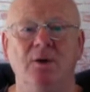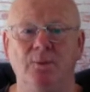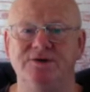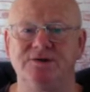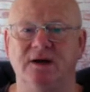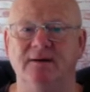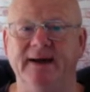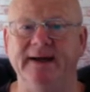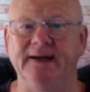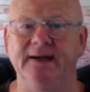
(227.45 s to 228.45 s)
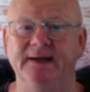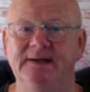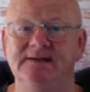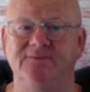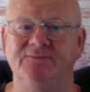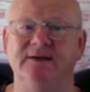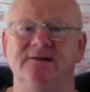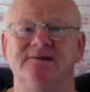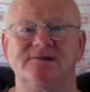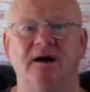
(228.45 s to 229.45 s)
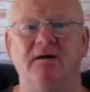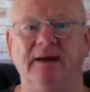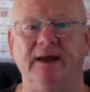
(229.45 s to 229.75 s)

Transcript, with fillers: which is going to make it easy for you to start